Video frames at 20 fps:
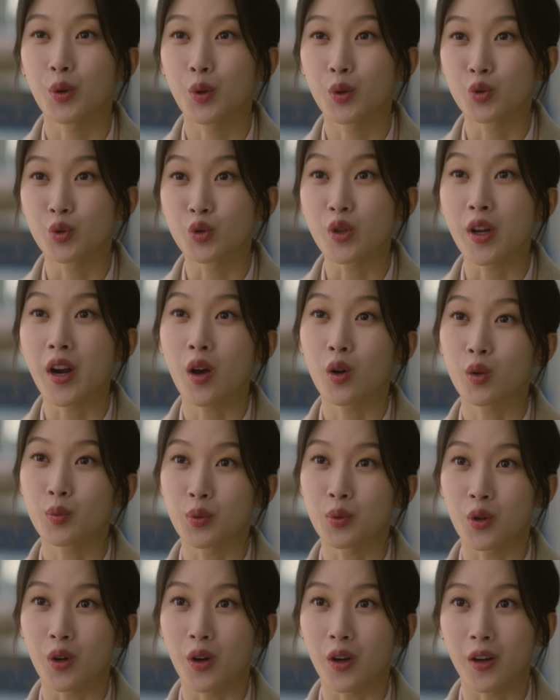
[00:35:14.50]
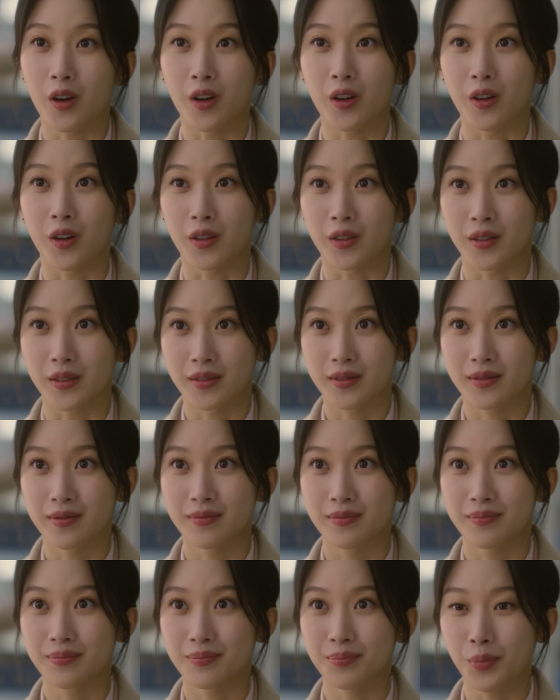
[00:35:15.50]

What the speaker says: This gave him courage to move forward.